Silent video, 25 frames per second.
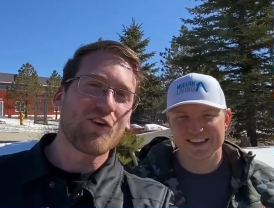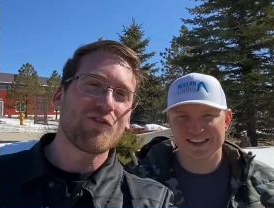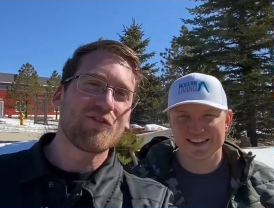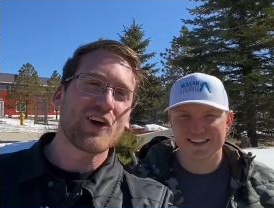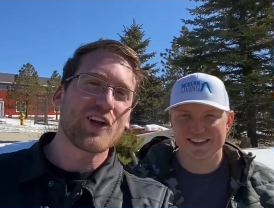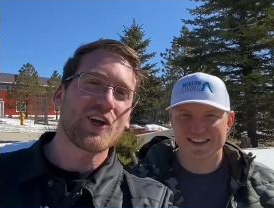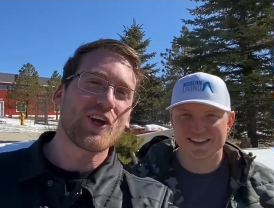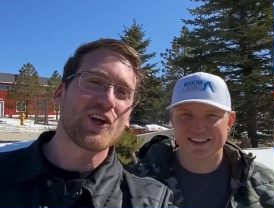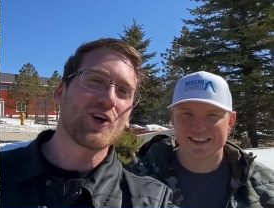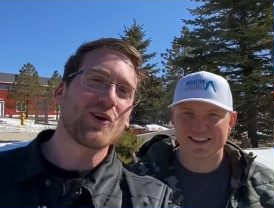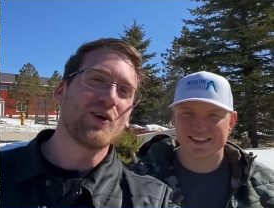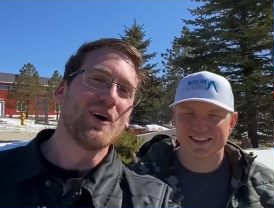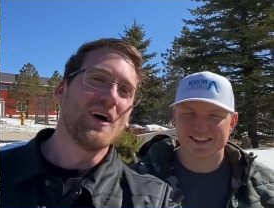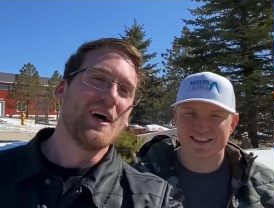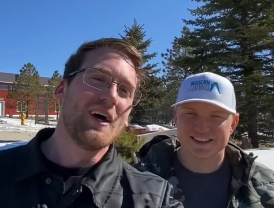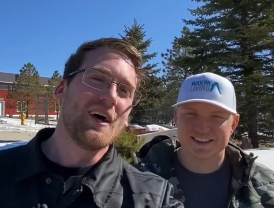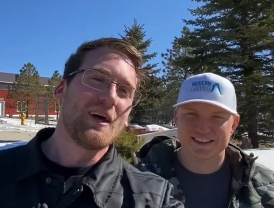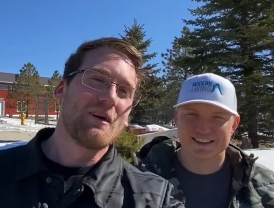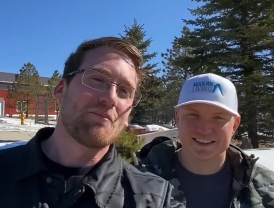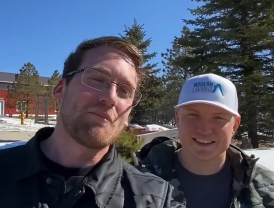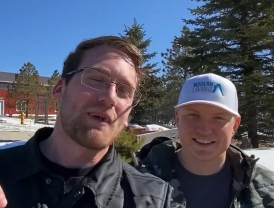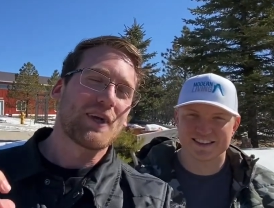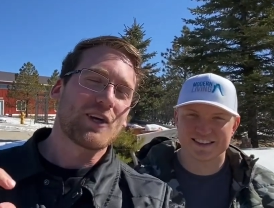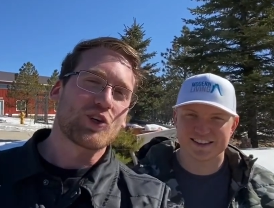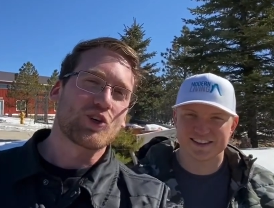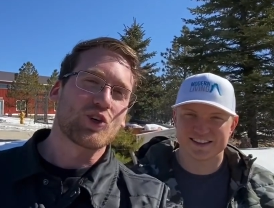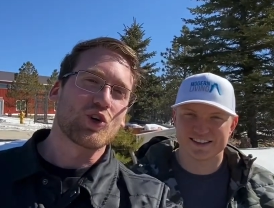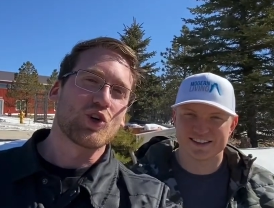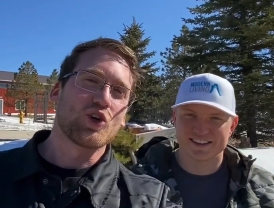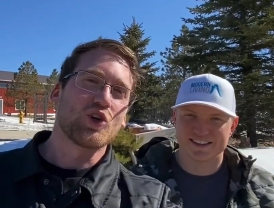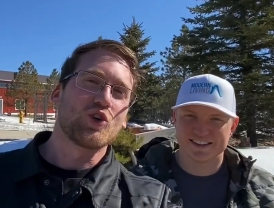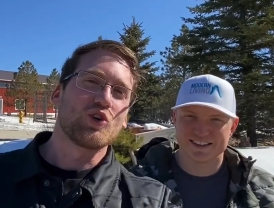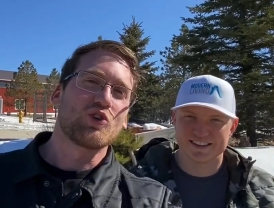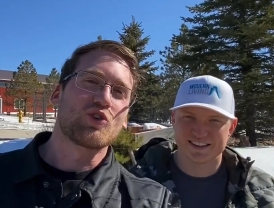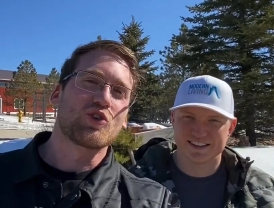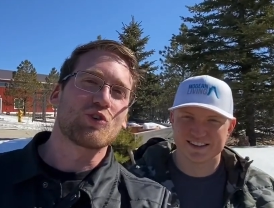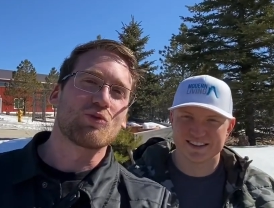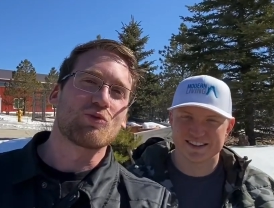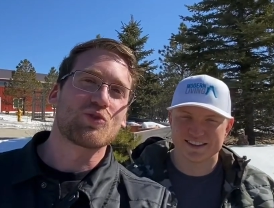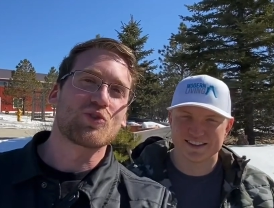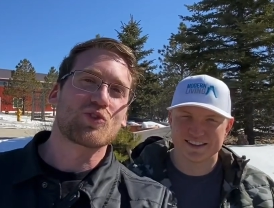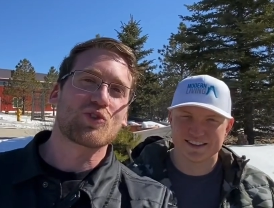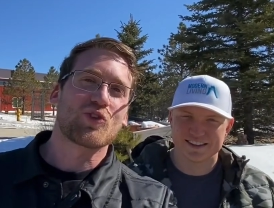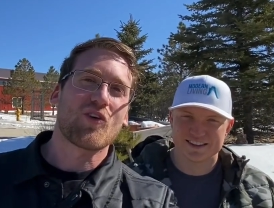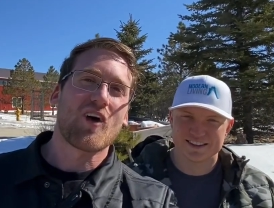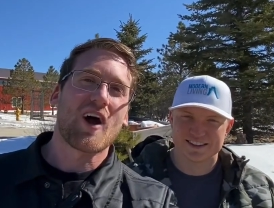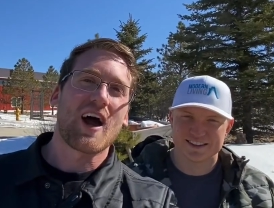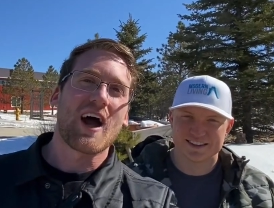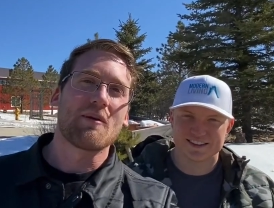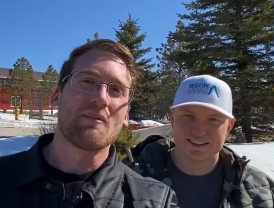Speaker 1: video, make sure you
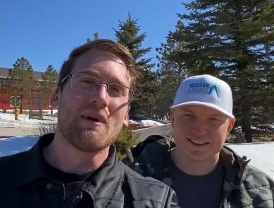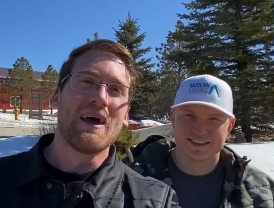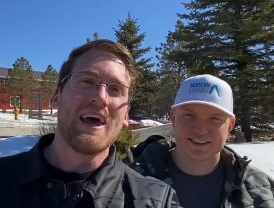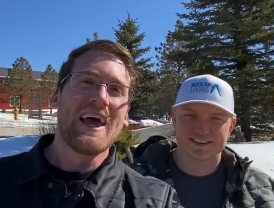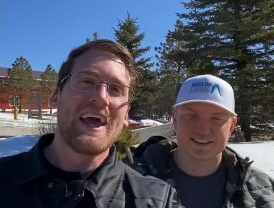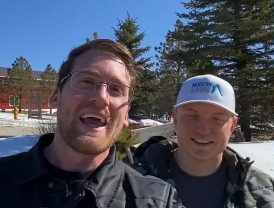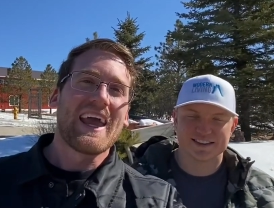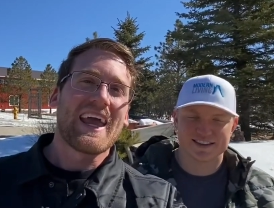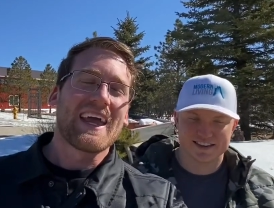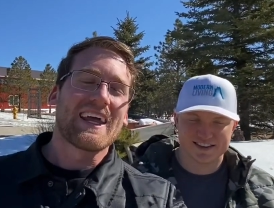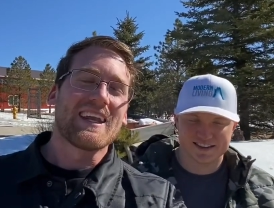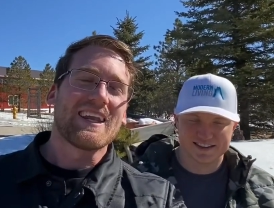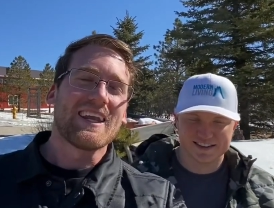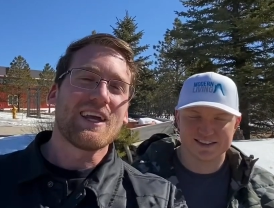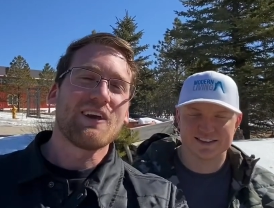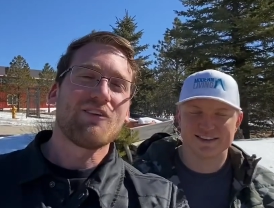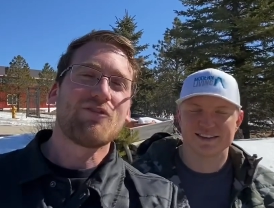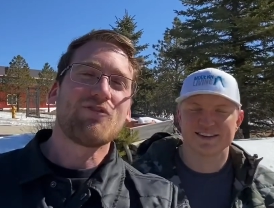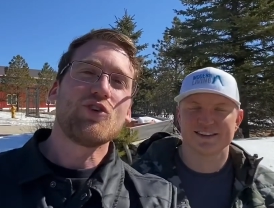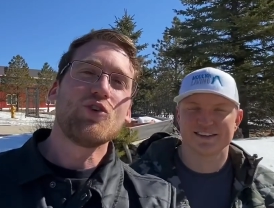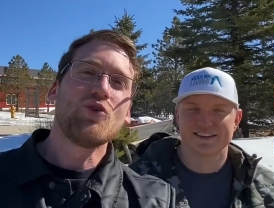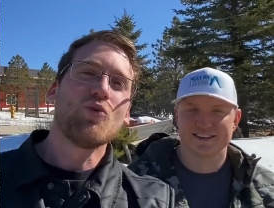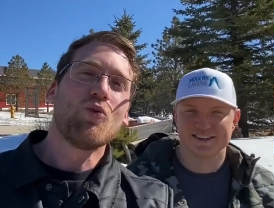subscribe. And if you